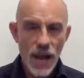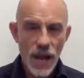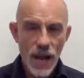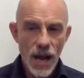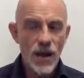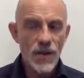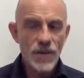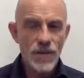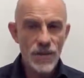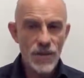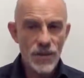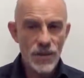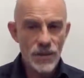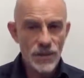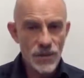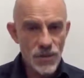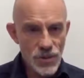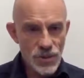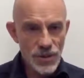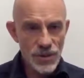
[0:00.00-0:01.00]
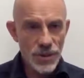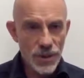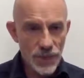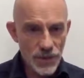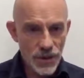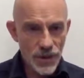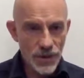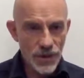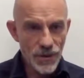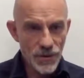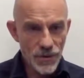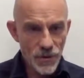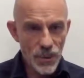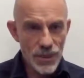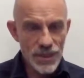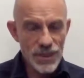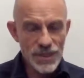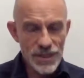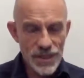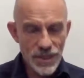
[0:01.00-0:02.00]
over usually a period of
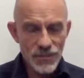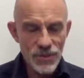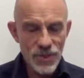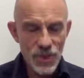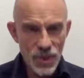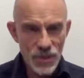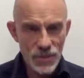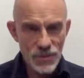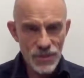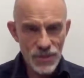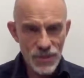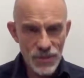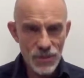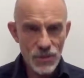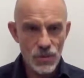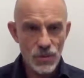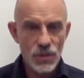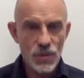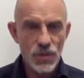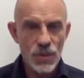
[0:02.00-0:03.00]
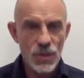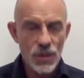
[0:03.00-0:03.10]
weeks, sometimes two,